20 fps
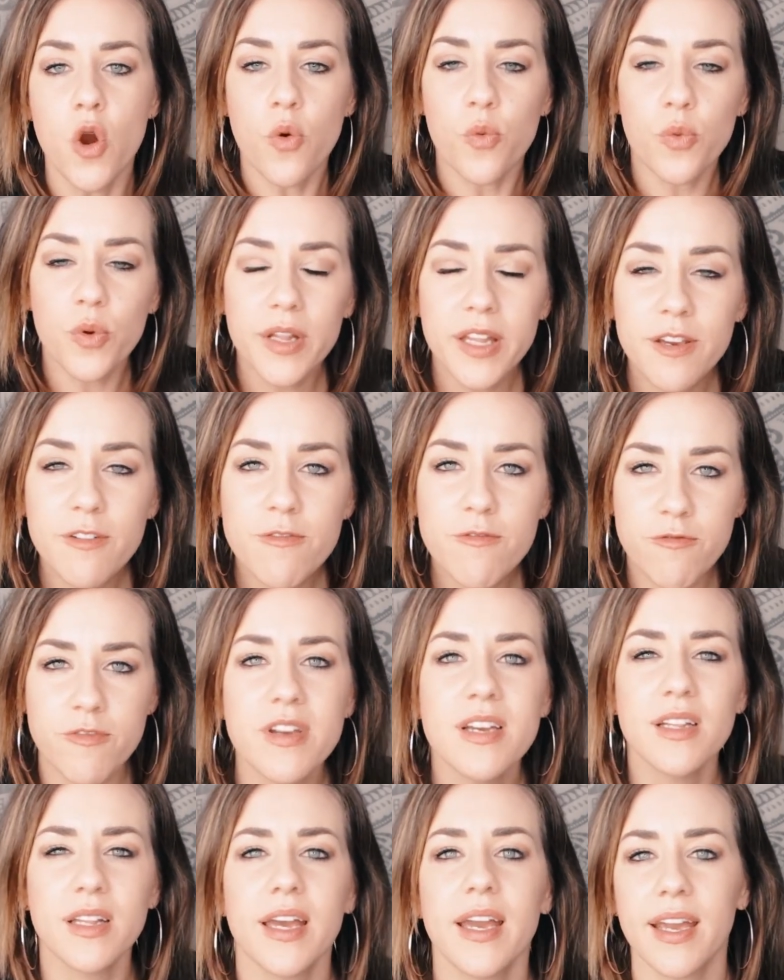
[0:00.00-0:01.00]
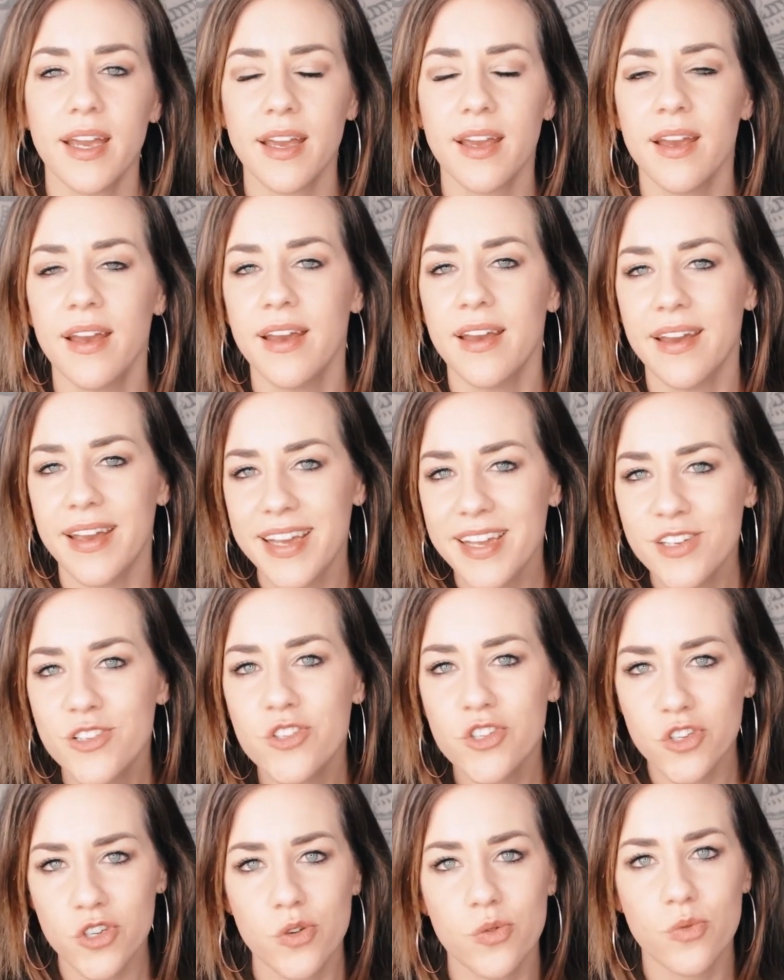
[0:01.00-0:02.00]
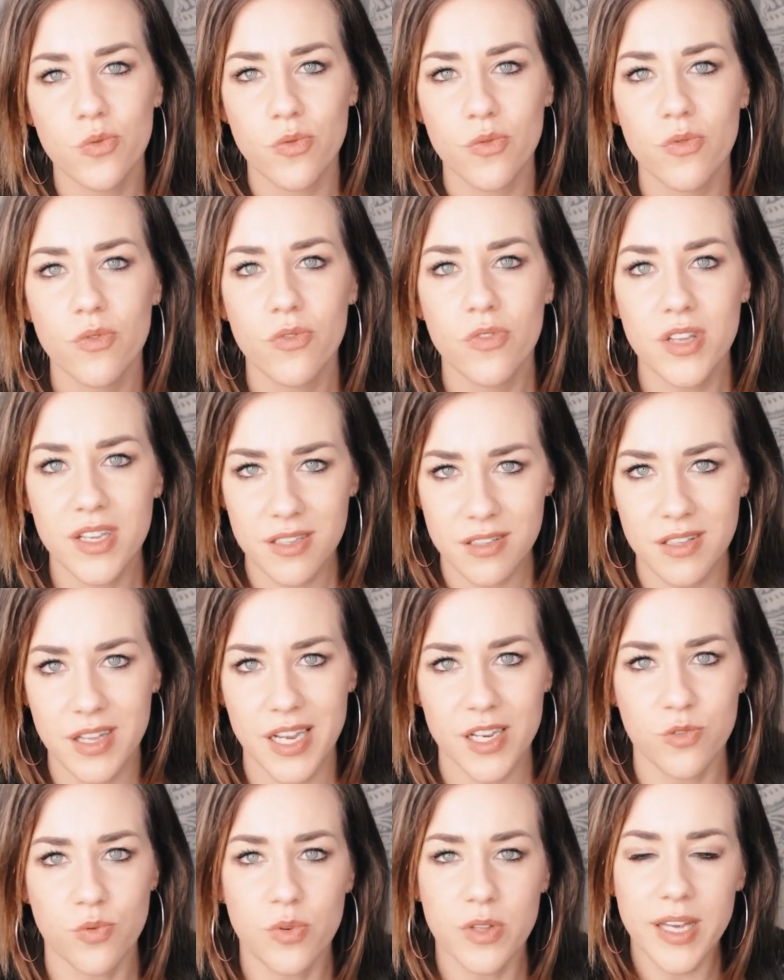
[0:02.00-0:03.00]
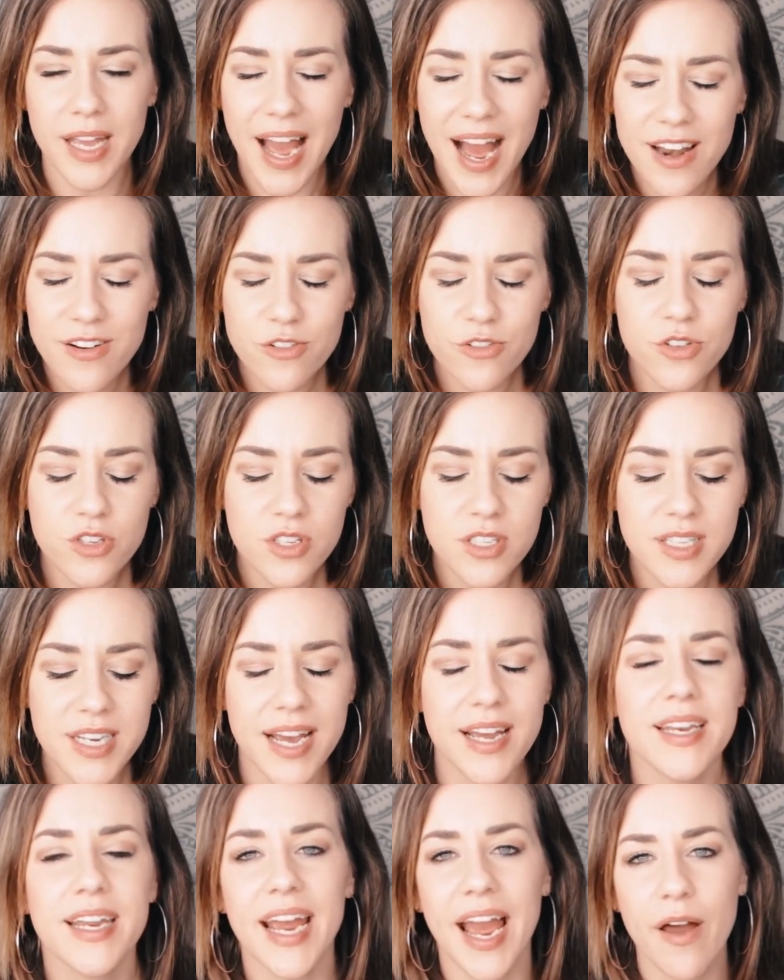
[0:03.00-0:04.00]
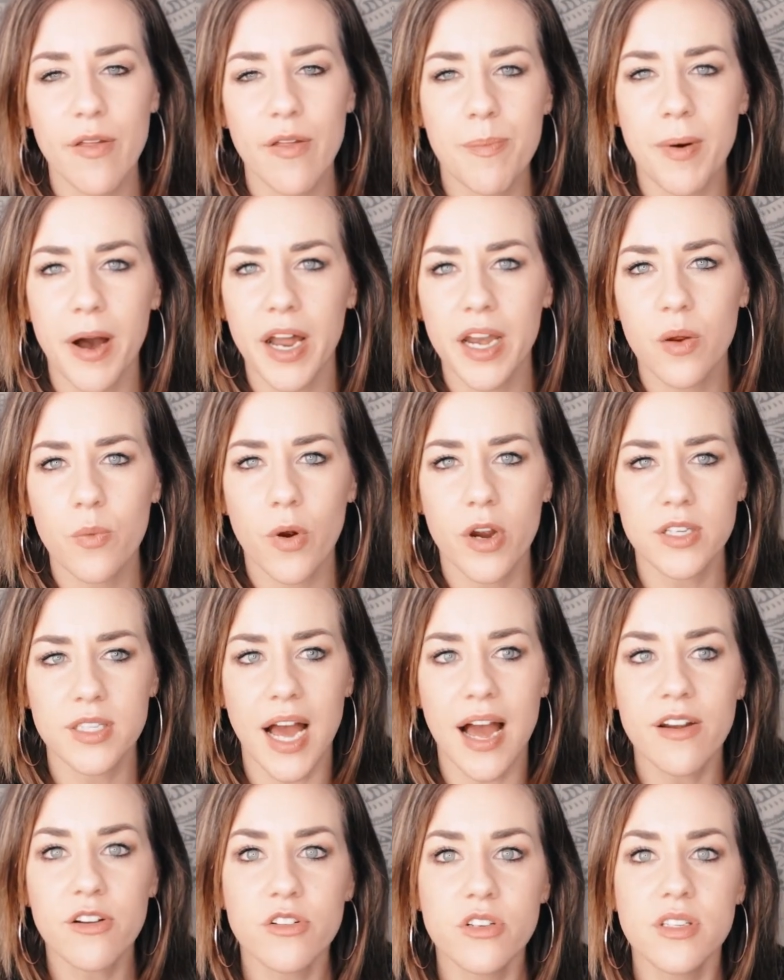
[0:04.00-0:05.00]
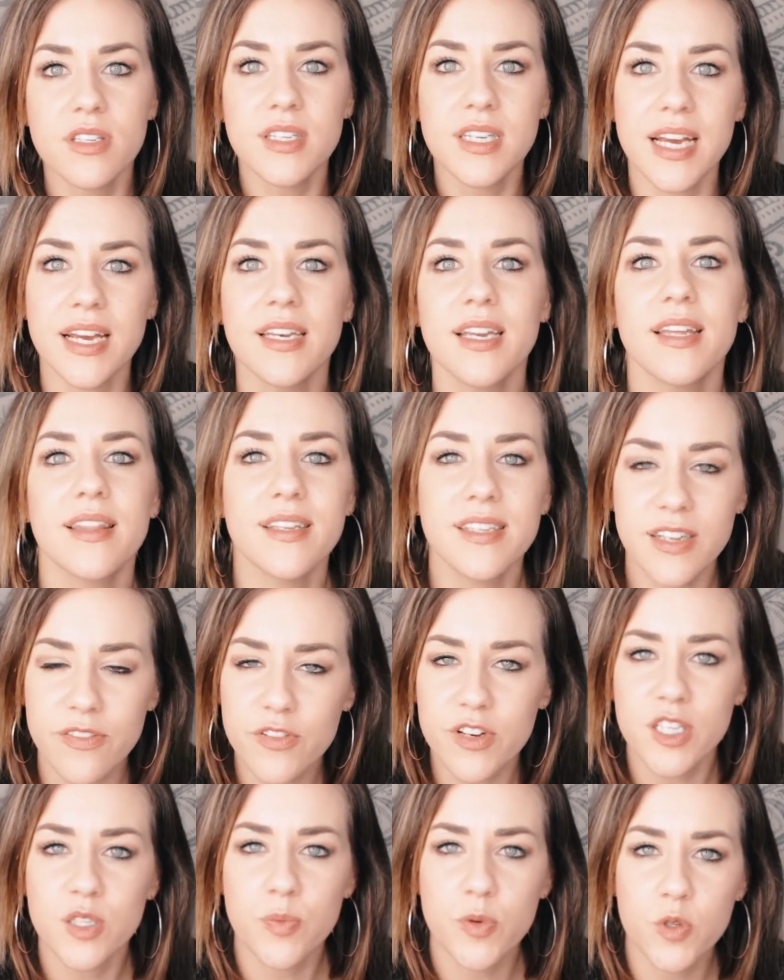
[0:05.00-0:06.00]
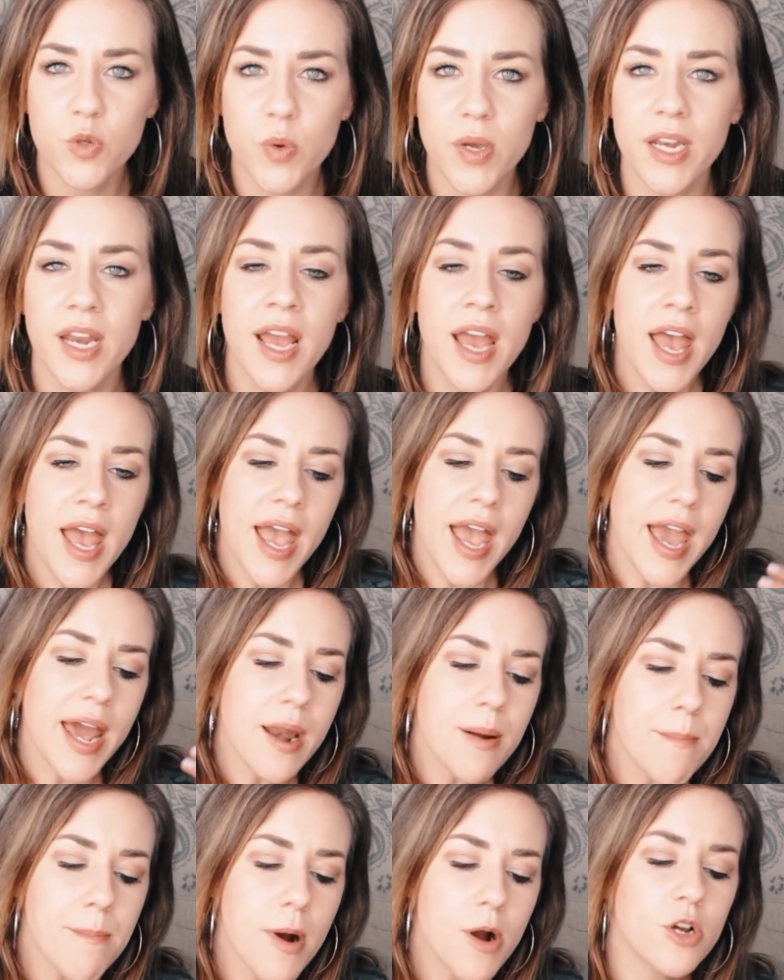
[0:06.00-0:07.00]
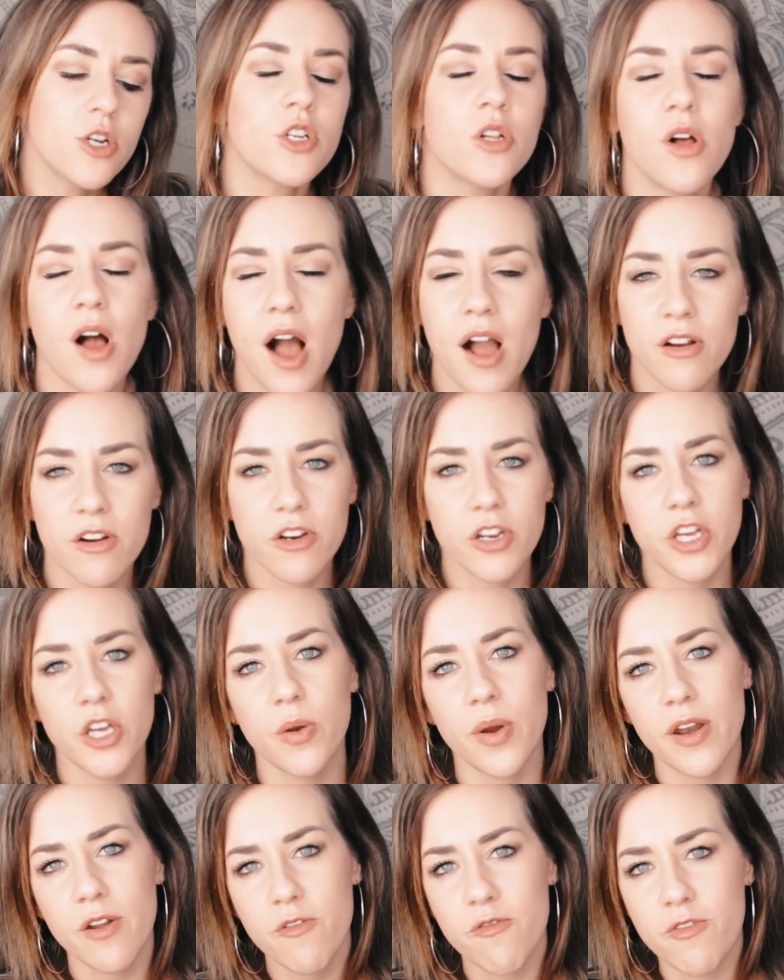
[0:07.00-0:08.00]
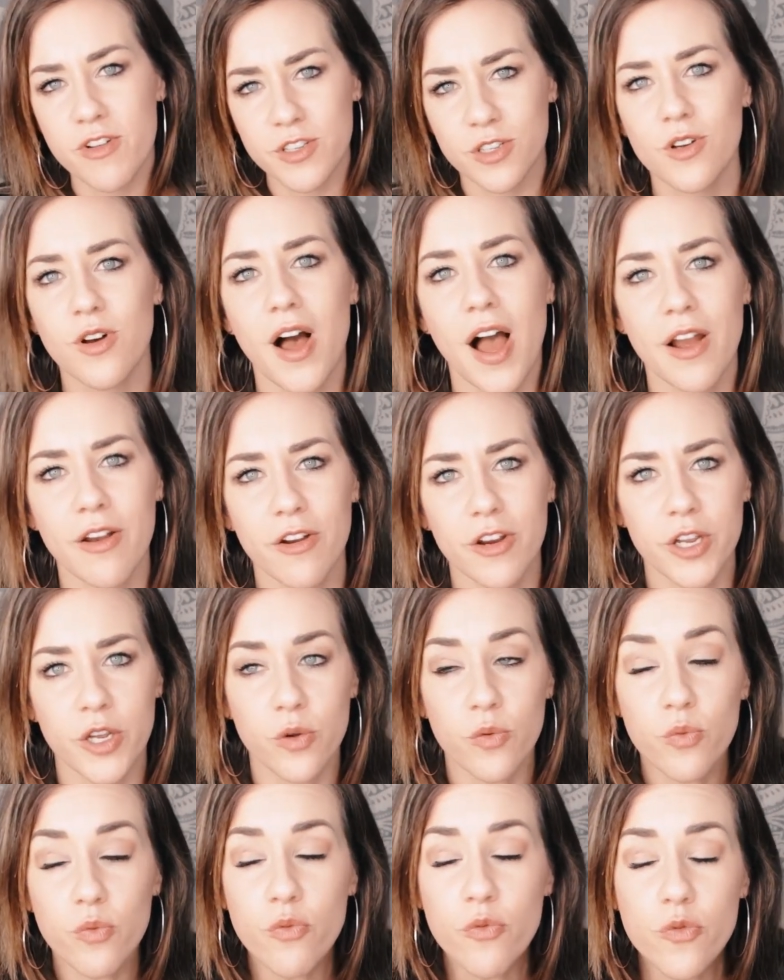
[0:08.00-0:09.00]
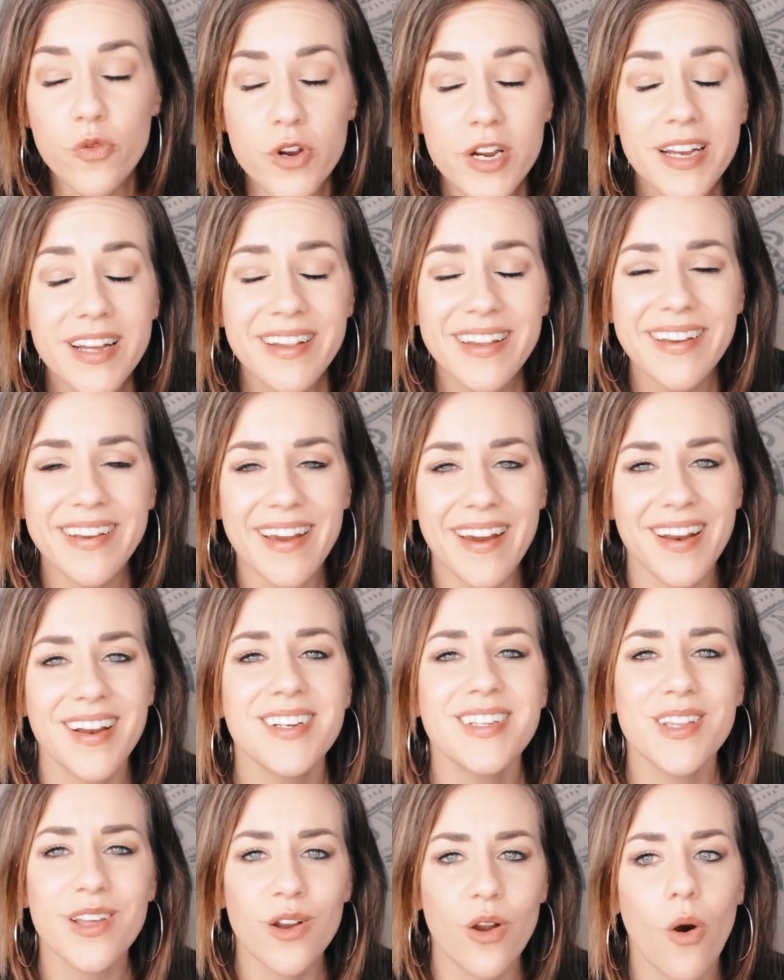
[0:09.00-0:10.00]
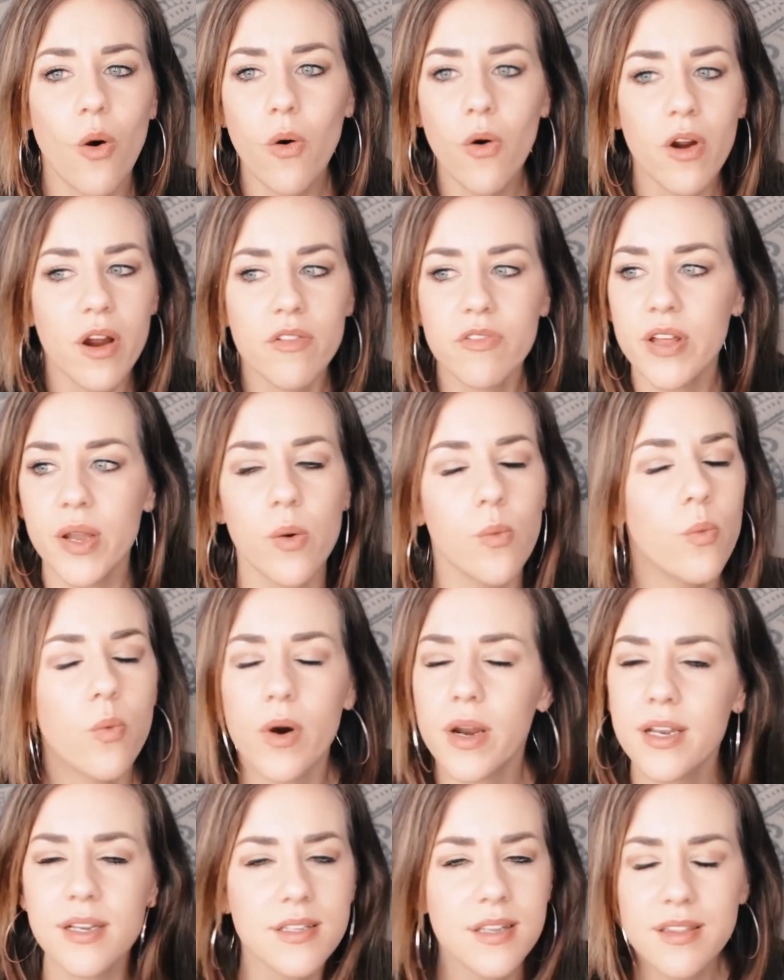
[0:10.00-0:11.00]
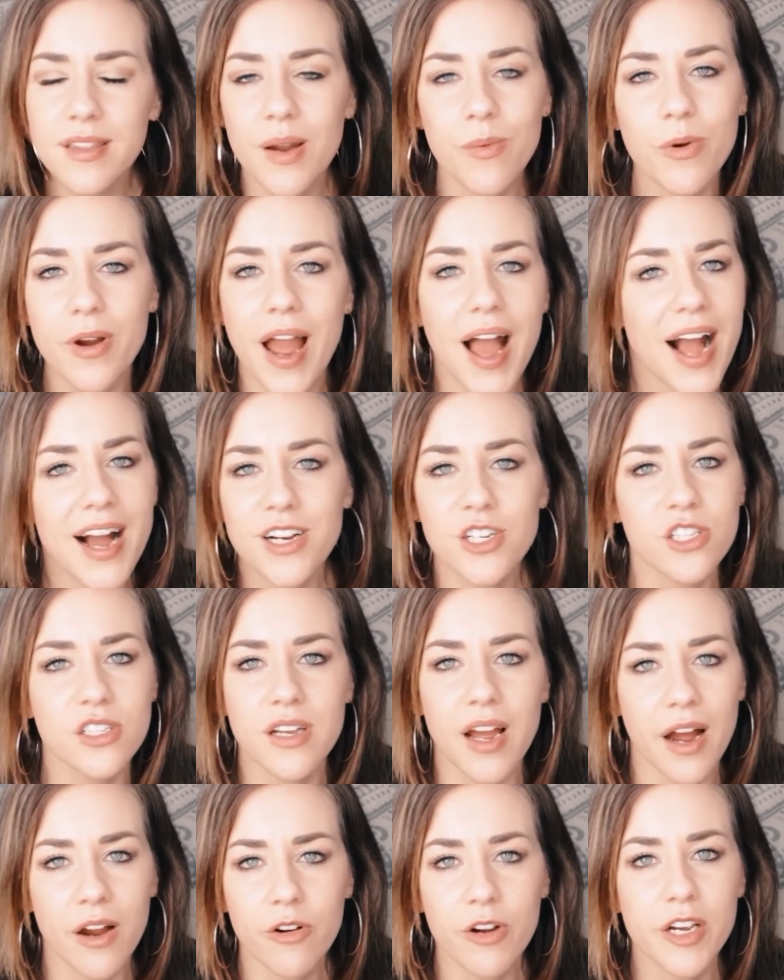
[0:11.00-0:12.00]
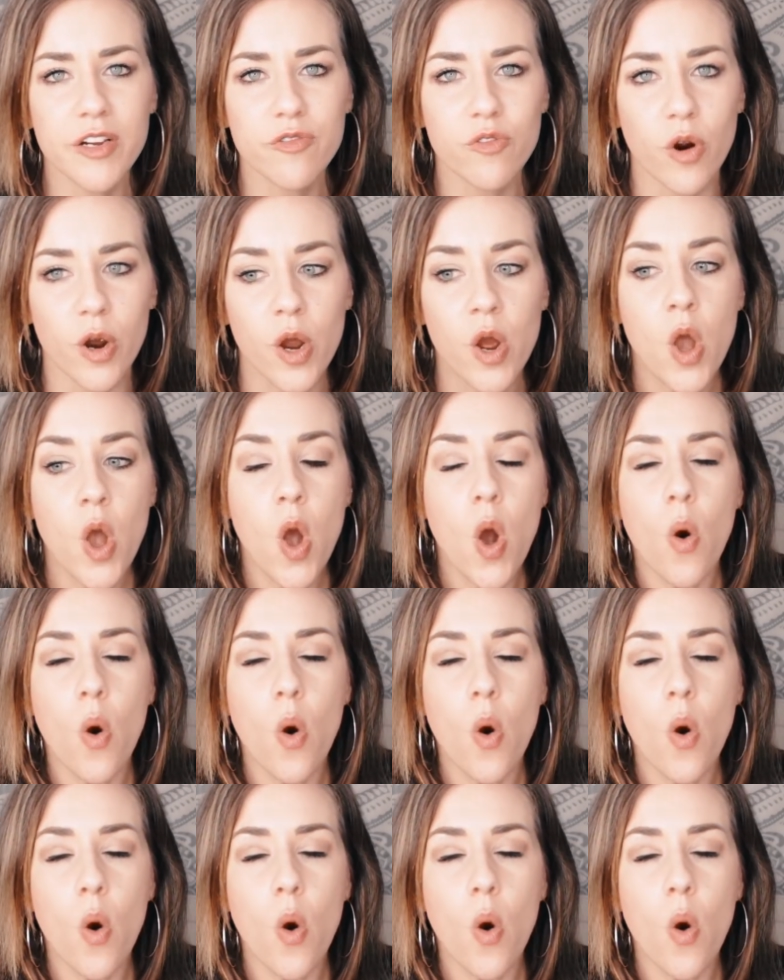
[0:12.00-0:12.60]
really feeling into these things, really understanding body works, understanding the difference between an emotional hunger cue and a physical hunger cue, really getting to the core of like, what is it that we're actually hungry for?